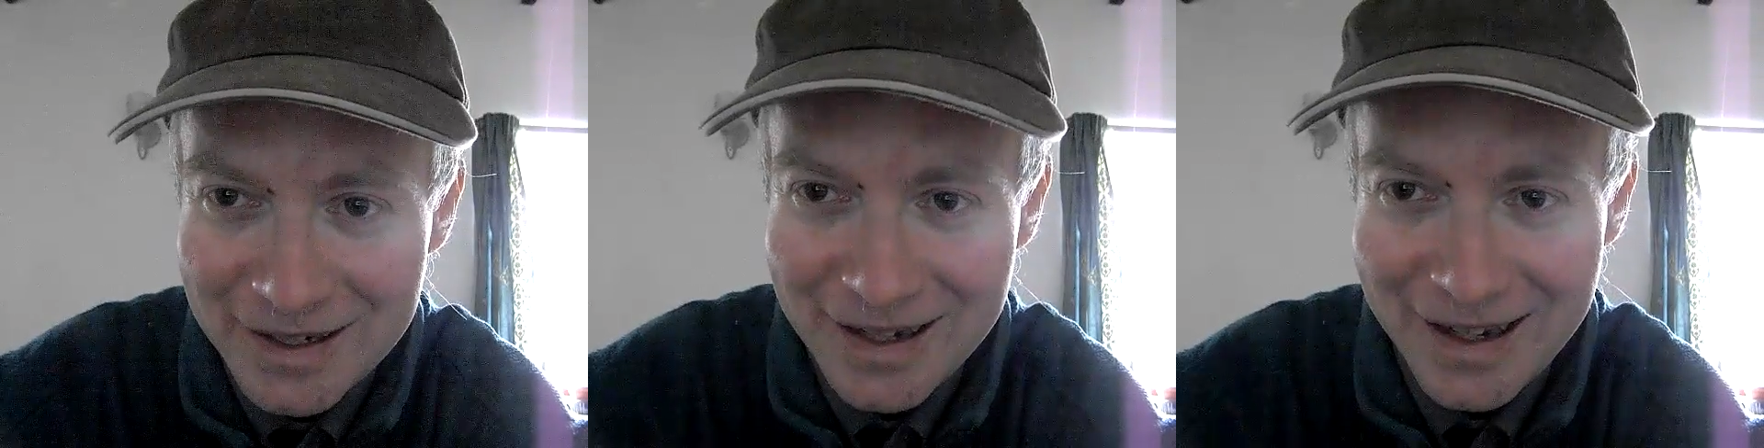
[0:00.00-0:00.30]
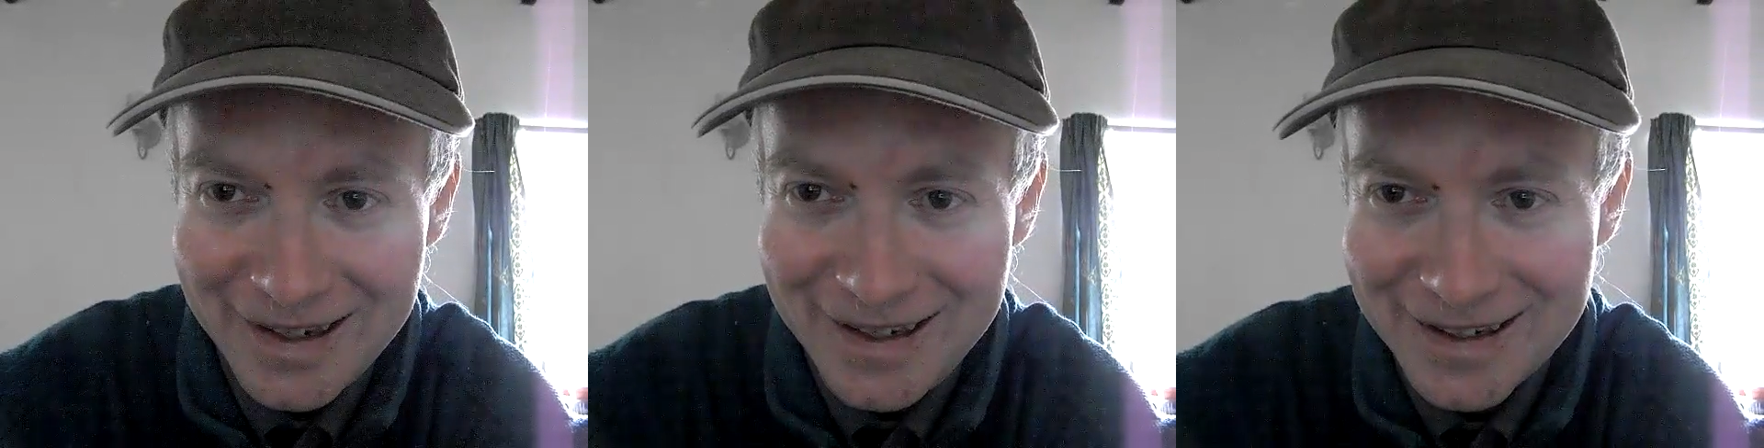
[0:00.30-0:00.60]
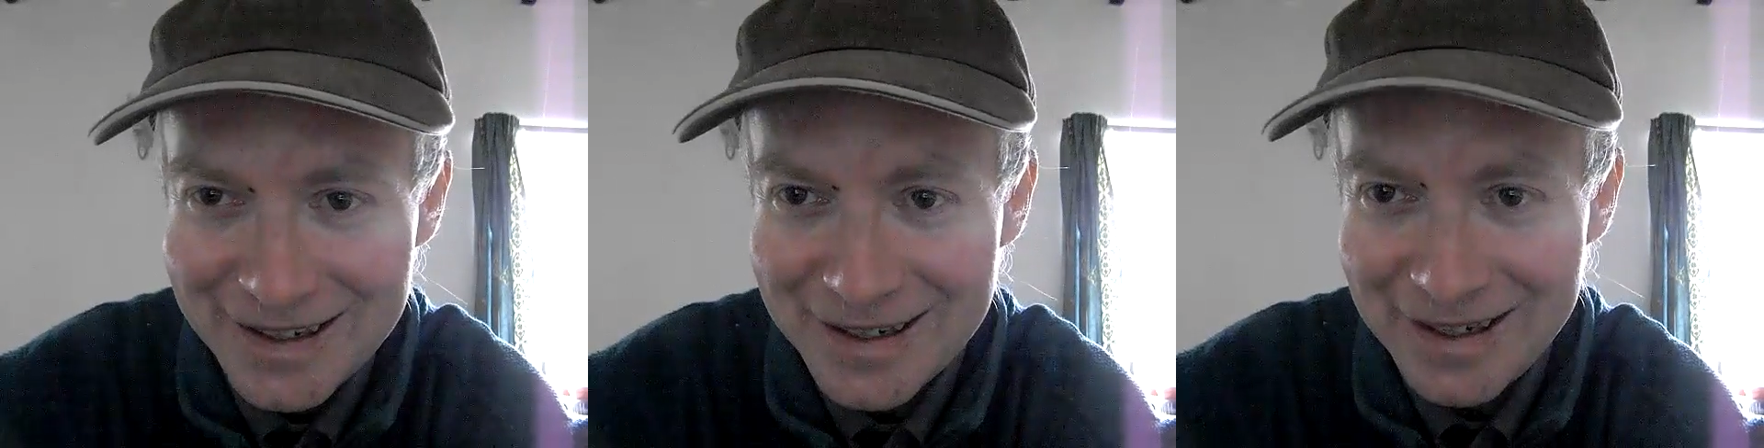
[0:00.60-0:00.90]
Hey,
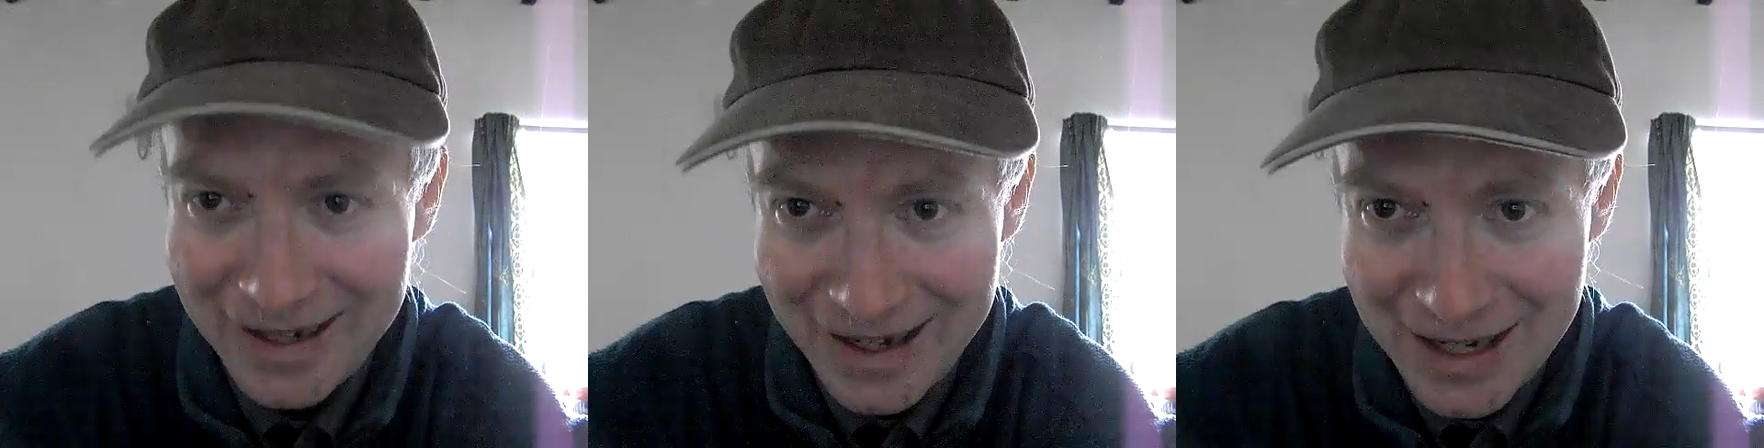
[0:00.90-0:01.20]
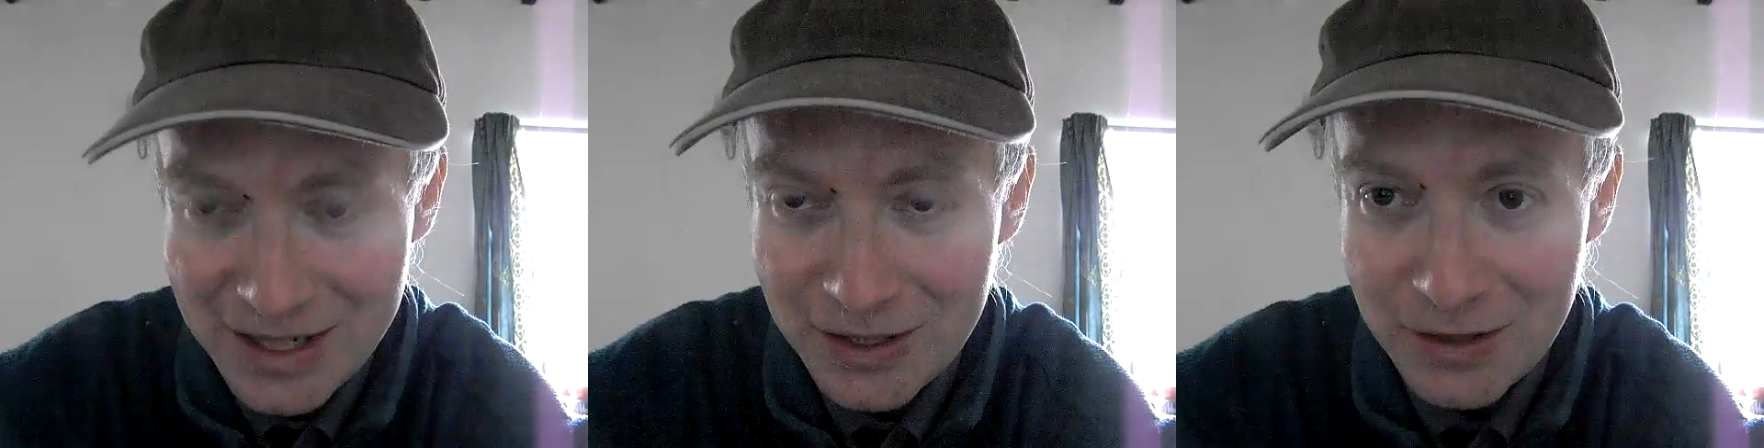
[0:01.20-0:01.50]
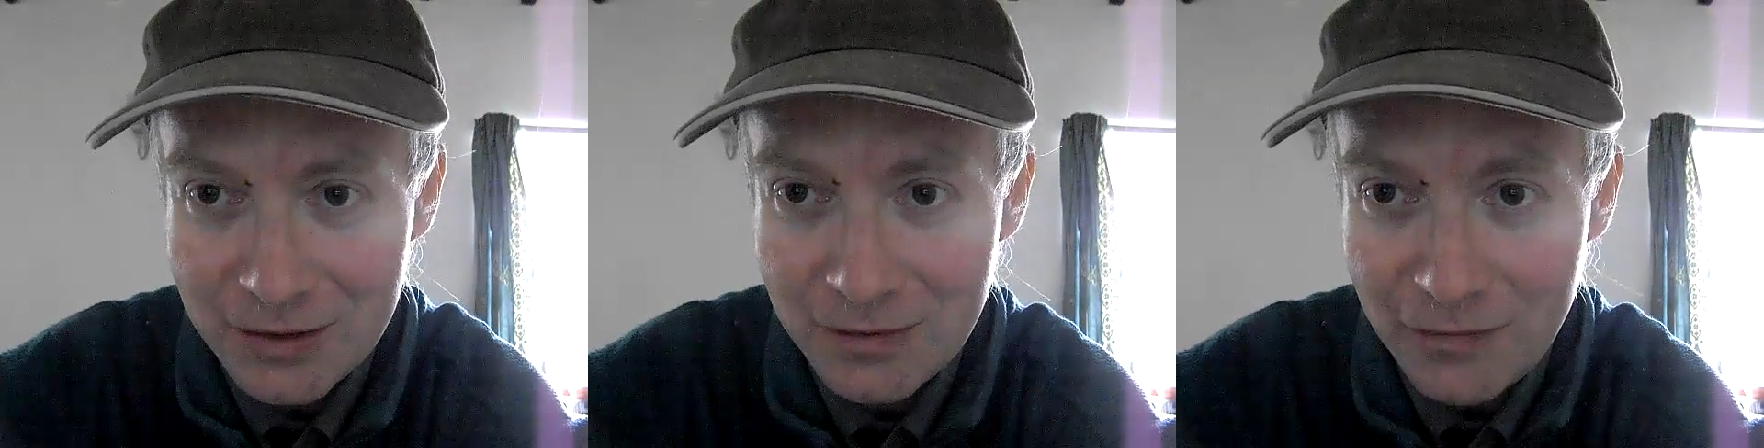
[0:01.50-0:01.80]
that's a
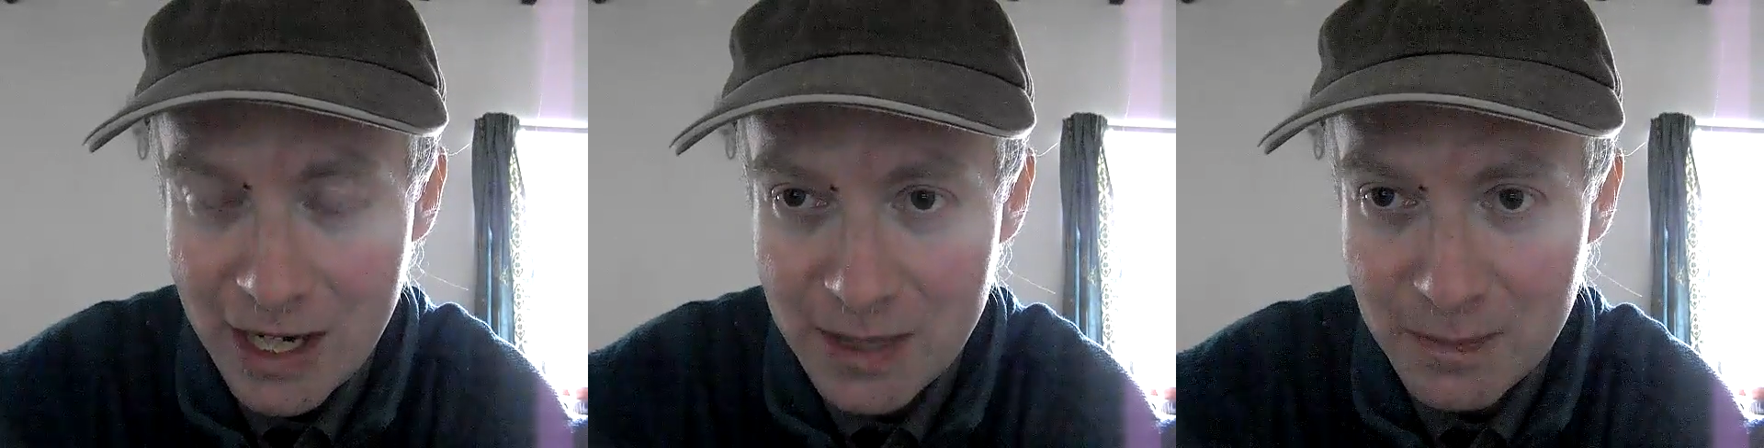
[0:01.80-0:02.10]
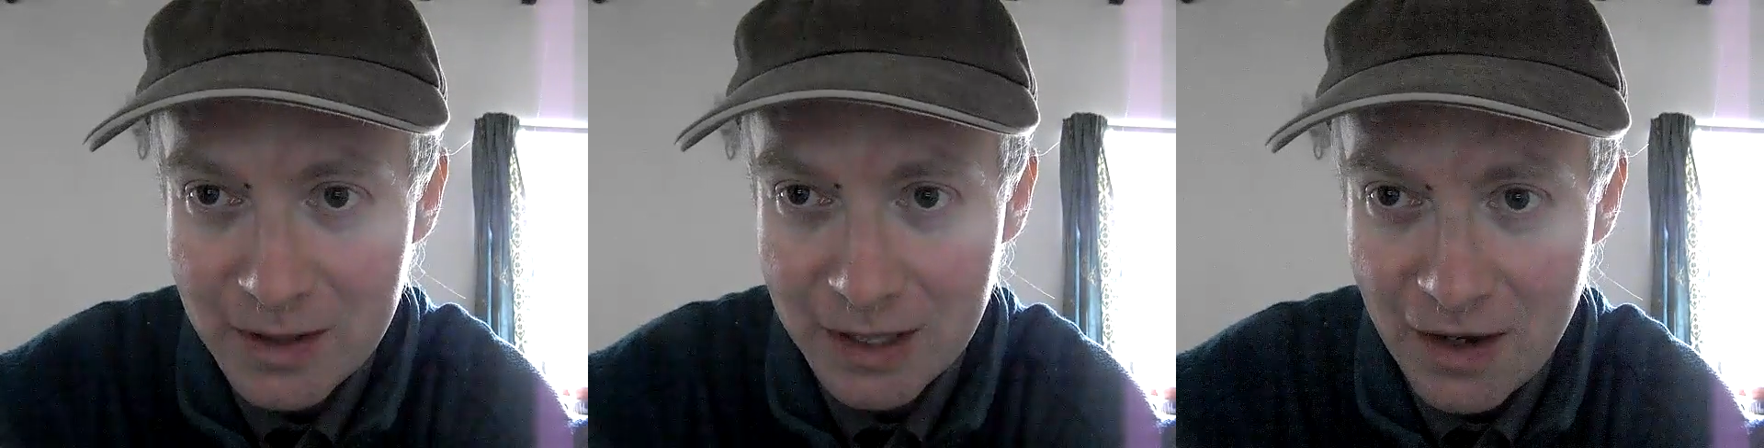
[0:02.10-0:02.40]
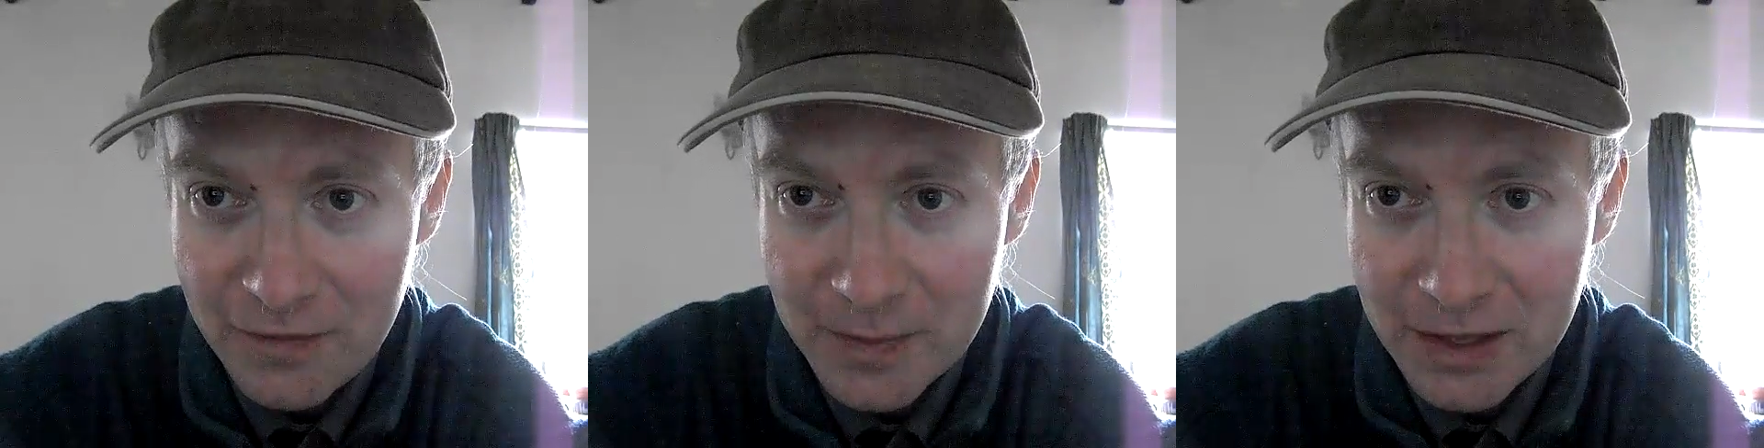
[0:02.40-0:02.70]
good investment,
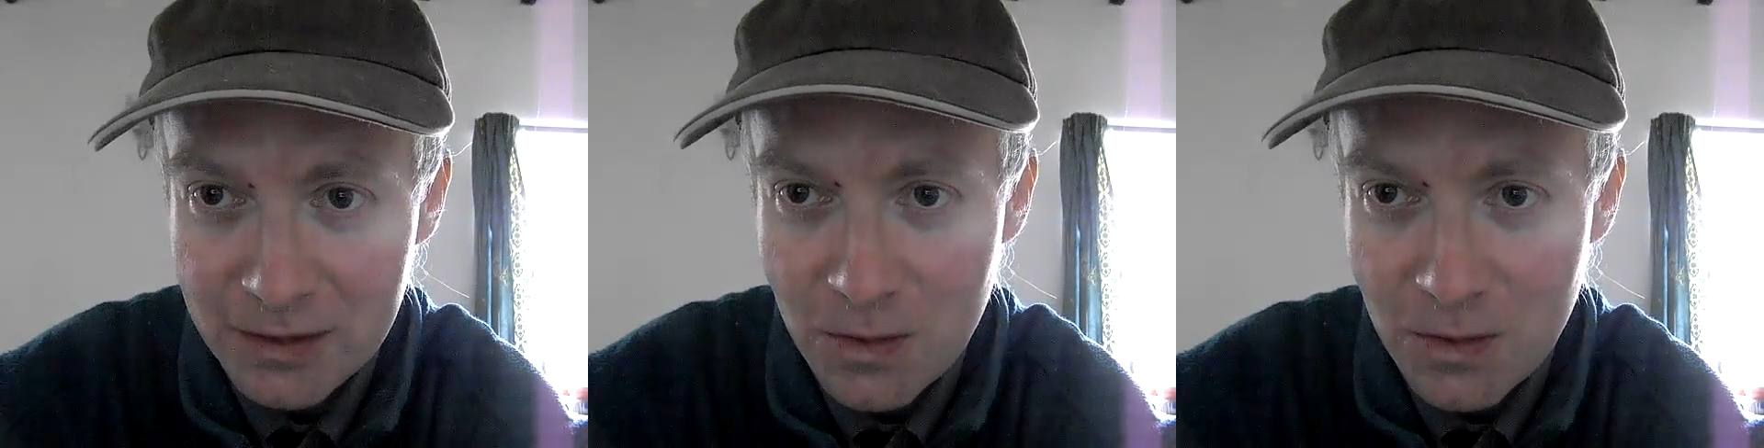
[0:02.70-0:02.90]
government.